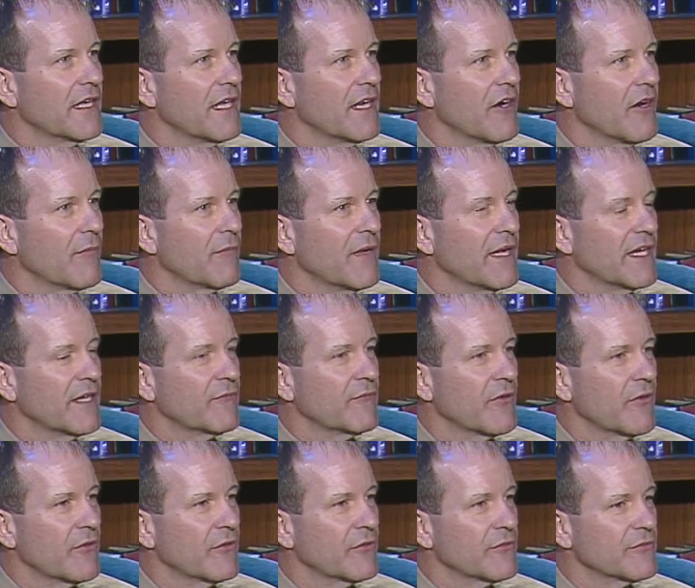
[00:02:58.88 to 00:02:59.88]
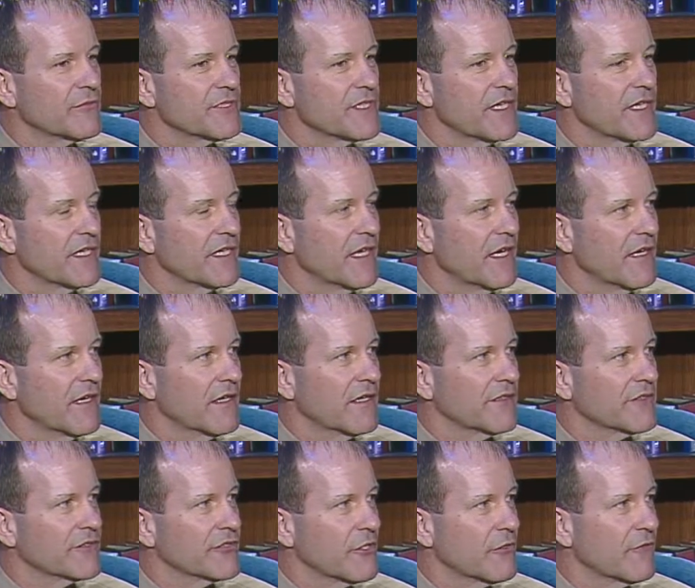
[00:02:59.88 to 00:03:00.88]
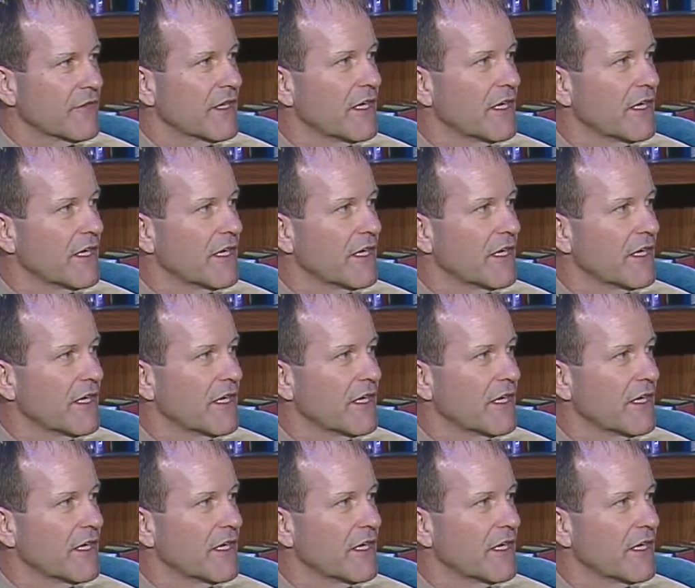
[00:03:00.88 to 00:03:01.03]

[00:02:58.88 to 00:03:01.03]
in our main programs there at Carrigan serving